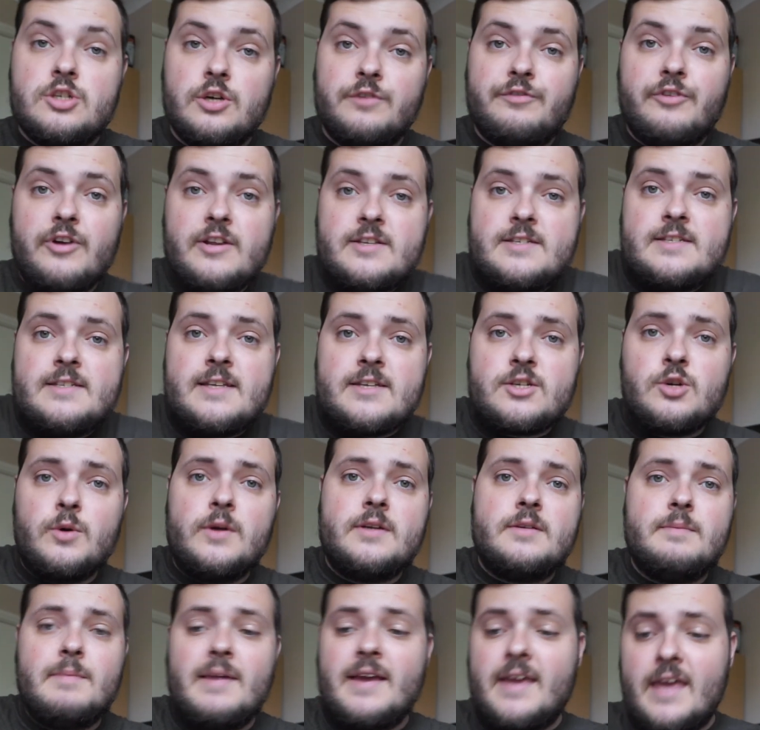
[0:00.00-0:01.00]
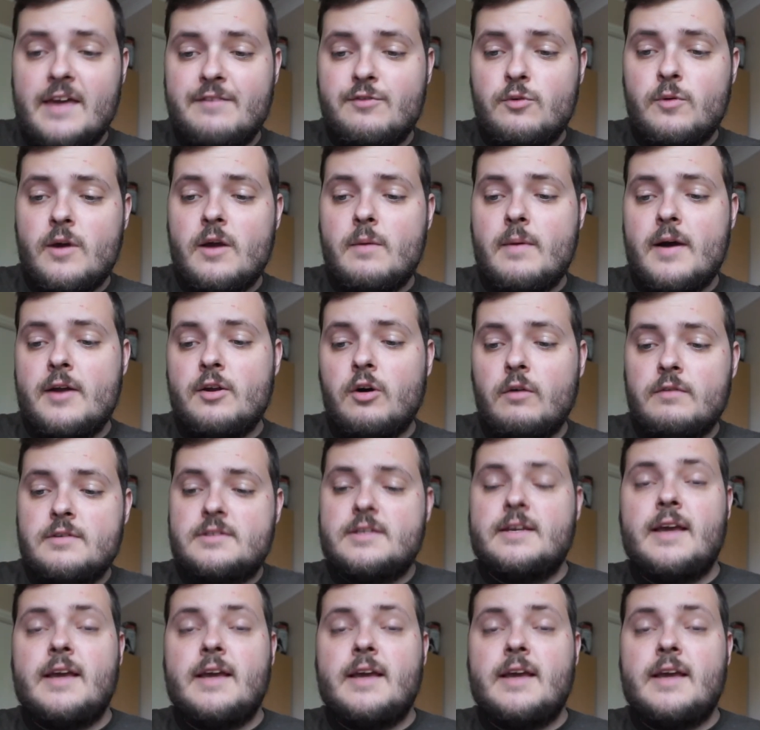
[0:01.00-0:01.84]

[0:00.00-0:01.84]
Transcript: So for instance, let's go into my giveaway one. Obviously